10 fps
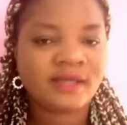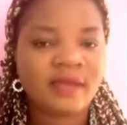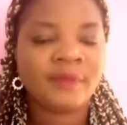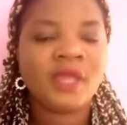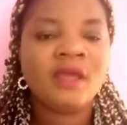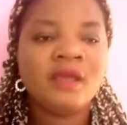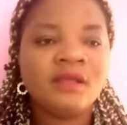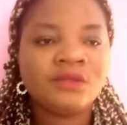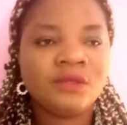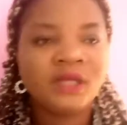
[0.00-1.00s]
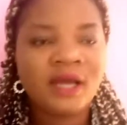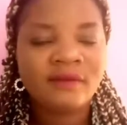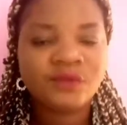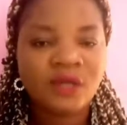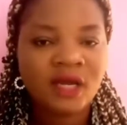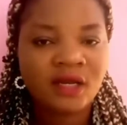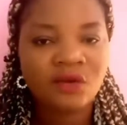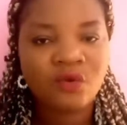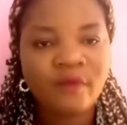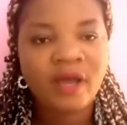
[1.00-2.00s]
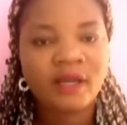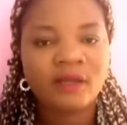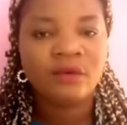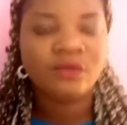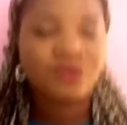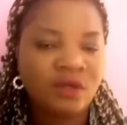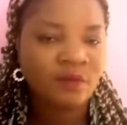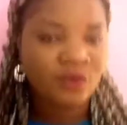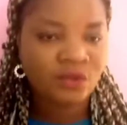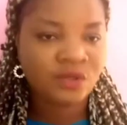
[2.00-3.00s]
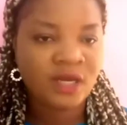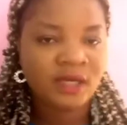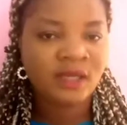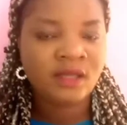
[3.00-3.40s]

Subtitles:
time, so they have to carry the woman and go to the mortuary.